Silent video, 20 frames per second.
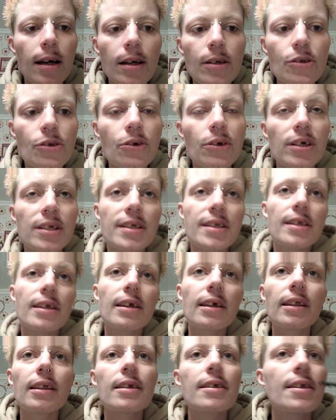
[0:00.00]
As you can
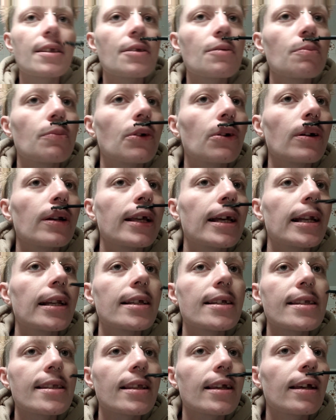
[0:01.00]
see, this is more
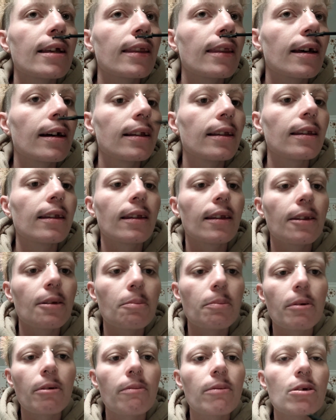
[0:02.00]
realistic than the
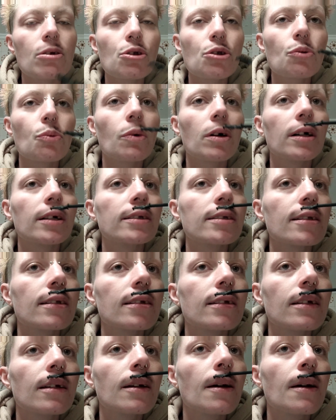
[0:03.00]
previous one.